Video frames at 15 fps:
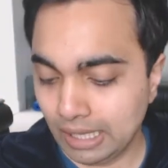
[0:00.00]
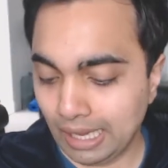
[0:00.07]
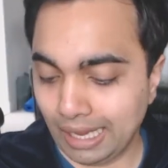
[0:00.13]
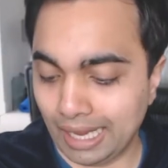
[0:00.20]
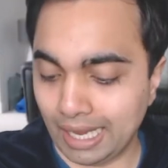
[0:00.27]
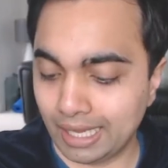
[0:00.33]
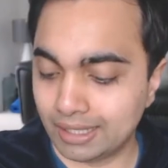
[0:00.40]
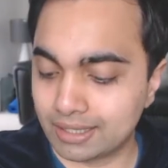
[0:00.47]

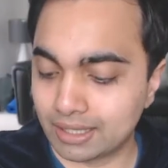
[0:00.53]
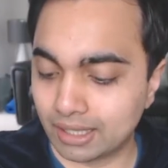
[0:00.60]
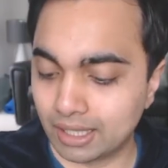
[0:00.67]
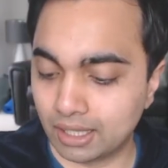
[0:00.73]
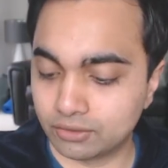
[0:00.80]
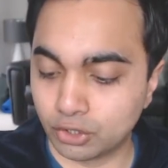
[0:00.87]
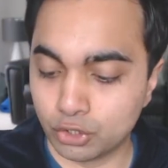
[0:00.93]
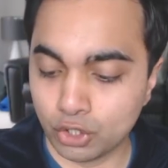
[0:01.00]
And
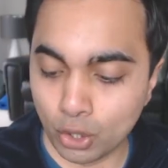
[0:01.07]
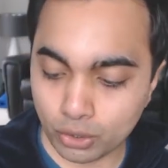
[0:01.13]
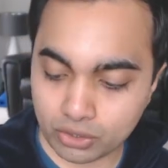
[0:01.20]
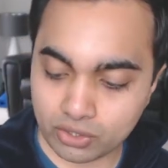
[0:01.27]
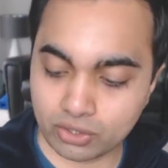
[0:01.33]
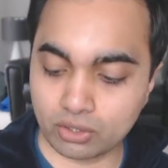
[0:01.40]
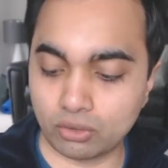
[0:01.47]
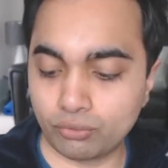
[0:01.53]
the
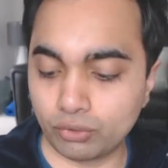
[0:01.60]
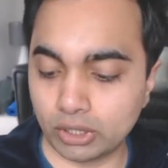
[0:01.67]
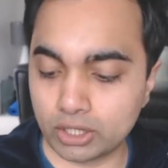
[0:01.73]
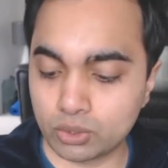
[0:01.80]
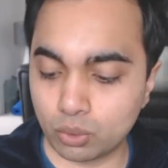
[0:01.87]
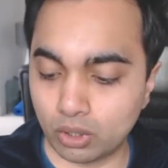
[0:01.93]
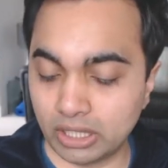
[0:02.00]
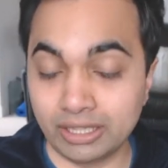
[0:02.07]
notes for
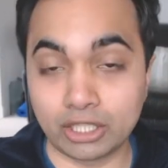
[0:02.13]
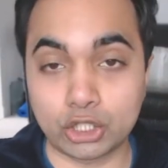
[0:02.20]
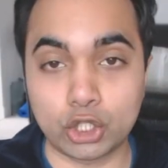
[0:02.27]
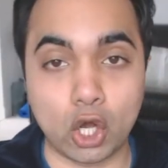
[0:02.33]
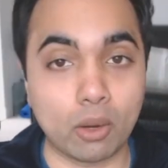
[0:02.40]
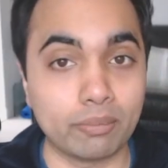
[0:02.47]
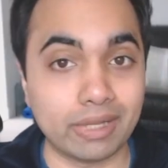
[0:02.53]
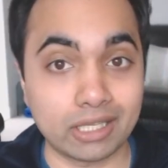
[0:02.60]
this one in the
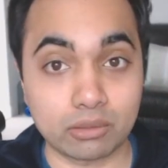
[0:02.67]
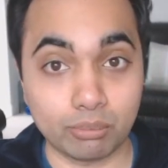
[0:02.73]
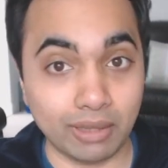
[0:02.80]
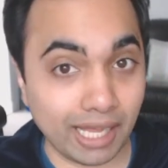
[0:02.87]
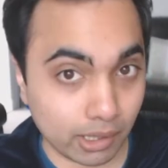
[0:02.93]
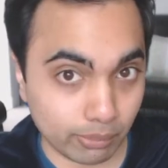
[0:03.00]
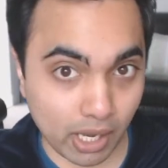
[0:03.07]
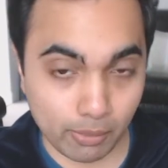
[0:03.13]
top, there's
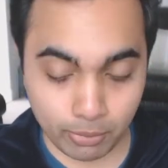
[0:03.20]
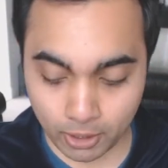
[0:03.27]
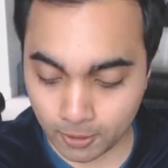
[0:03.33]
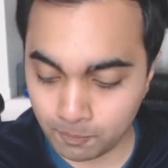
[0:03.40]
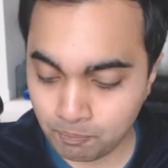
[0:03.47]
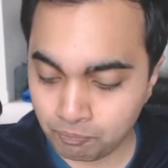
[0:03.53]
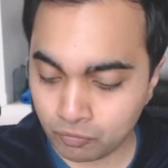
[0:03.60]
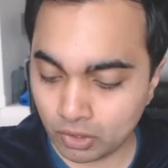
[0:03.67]
black pepper,